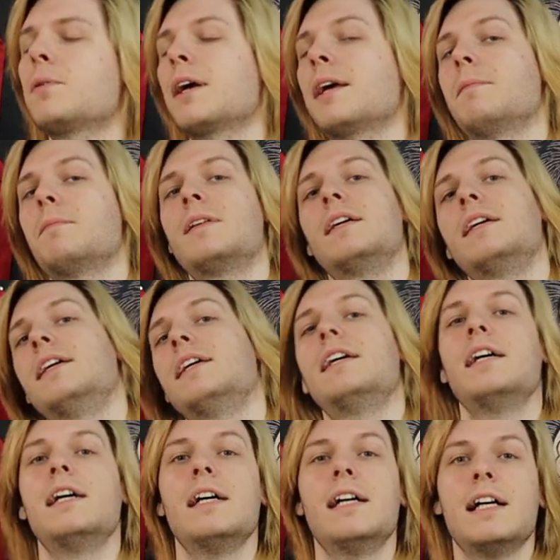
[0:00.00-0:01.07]
right.
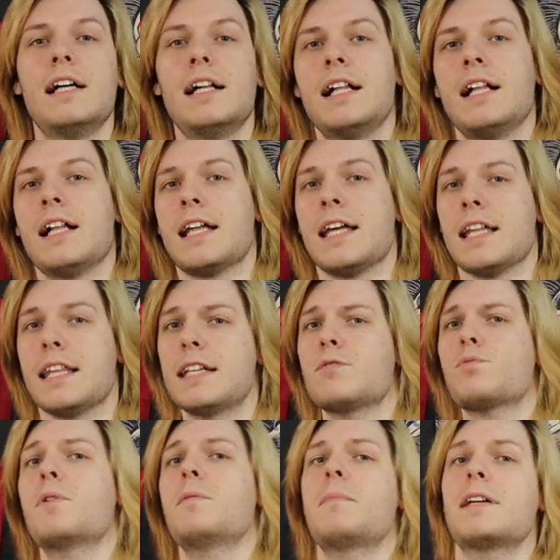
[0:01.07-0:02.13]

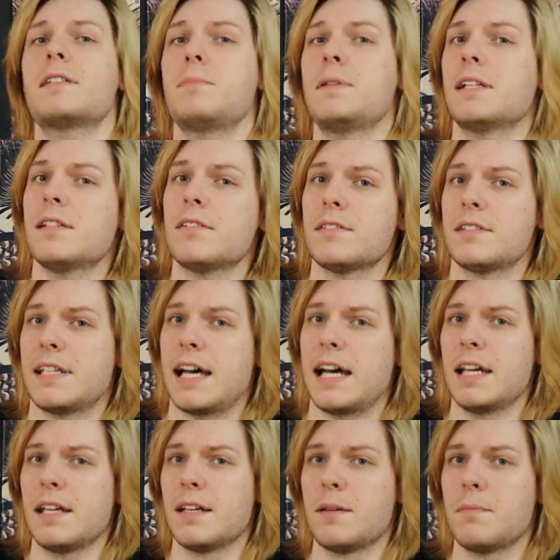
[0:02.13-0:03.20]
This one makes me a little
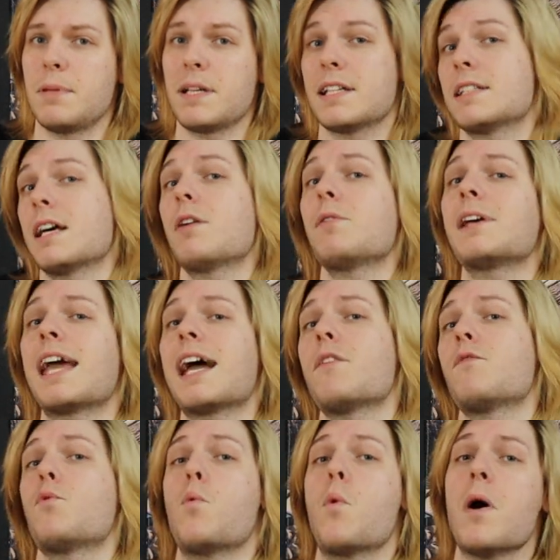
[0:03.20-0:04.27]
sad because I only
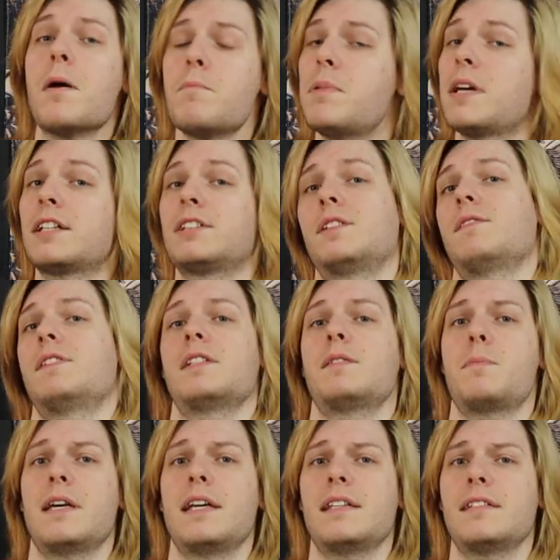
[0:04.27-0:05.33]
have one picture of this
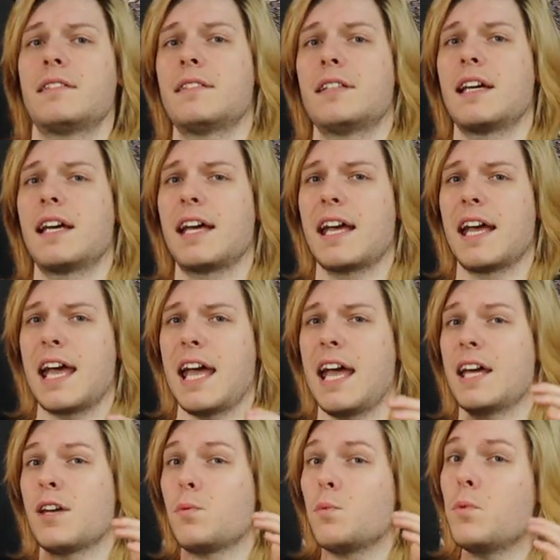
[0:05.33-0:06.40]
piece
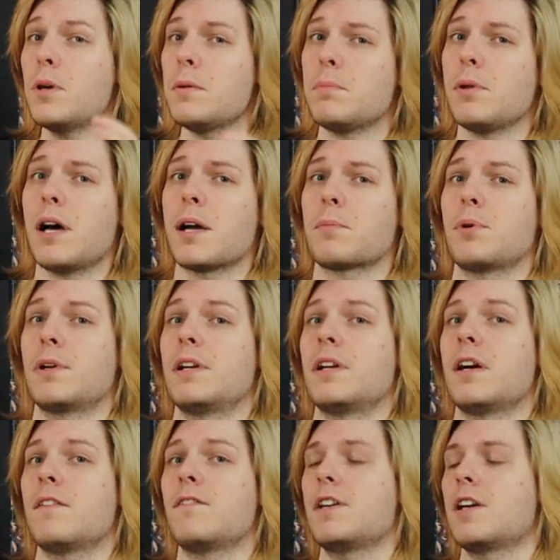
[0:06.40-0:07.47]
and a woodblock print
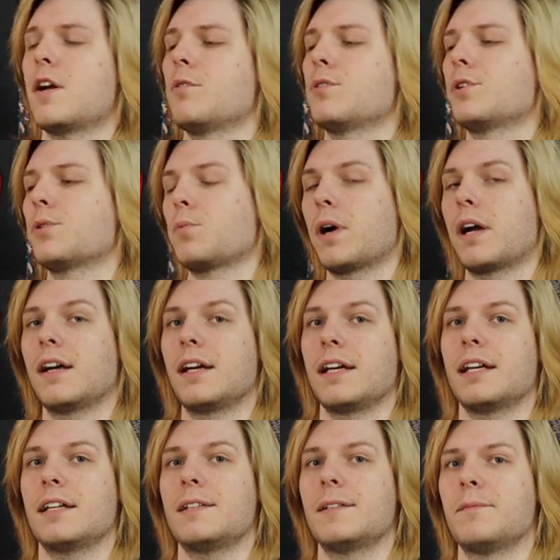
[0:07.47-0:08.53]
of the owner wearing
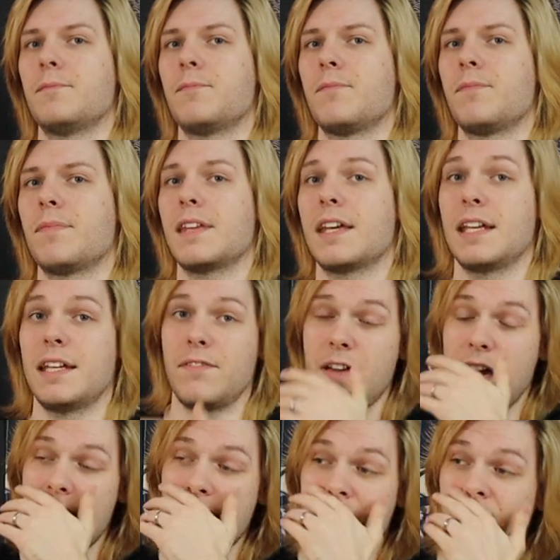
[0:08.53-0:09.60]
it. And if
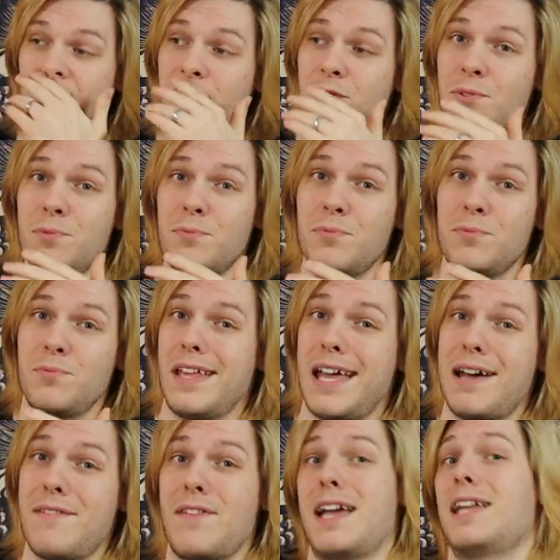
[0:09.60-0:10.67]
any of you
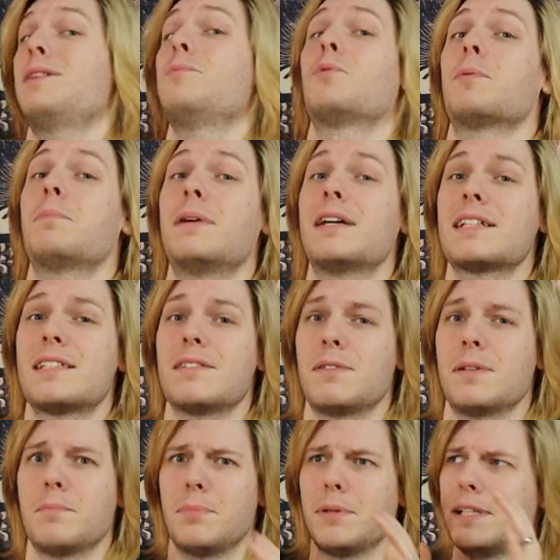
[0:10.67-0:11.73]
have any more pics of
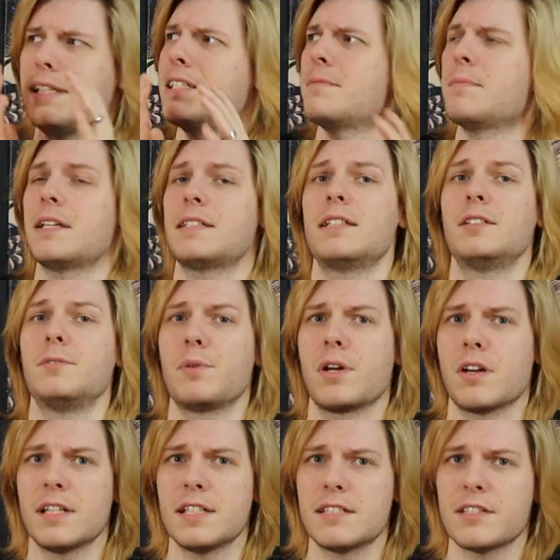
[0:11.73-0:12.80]
it, please message me
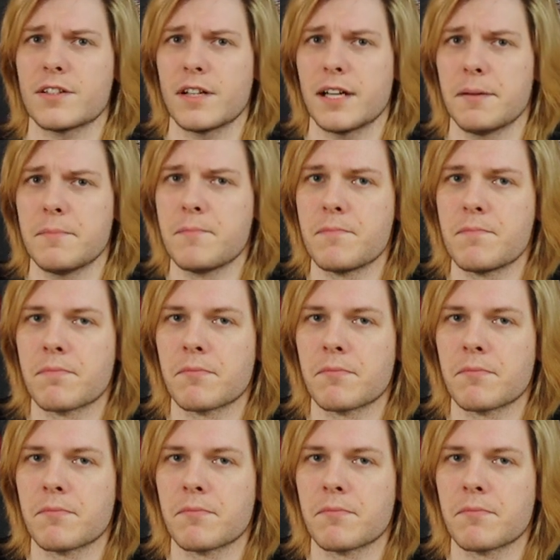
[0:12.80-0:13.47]
on Instagram.